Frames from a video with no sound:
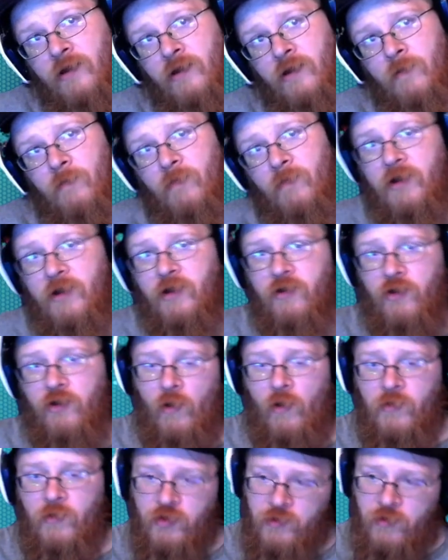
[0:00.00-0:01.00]
But you go
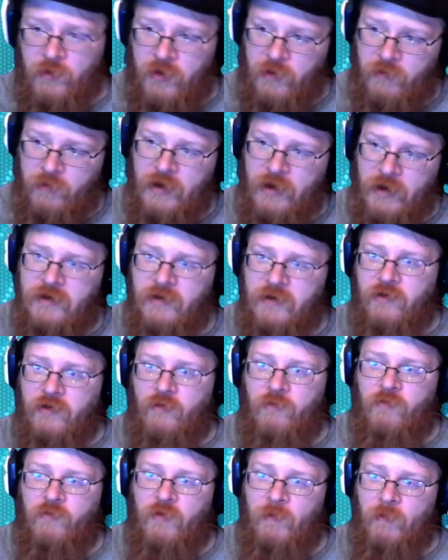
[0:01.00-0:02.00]
up to them and you press it, and you'll
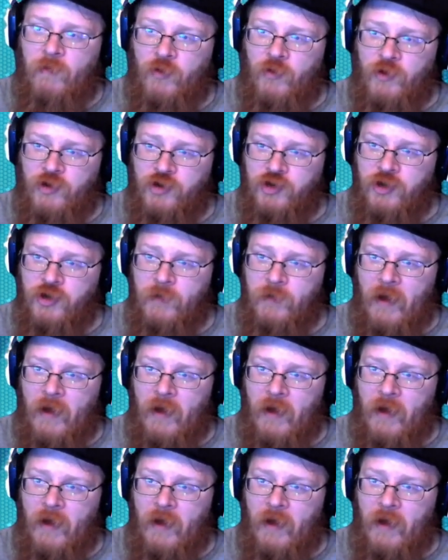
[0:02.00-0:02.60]
pull this chip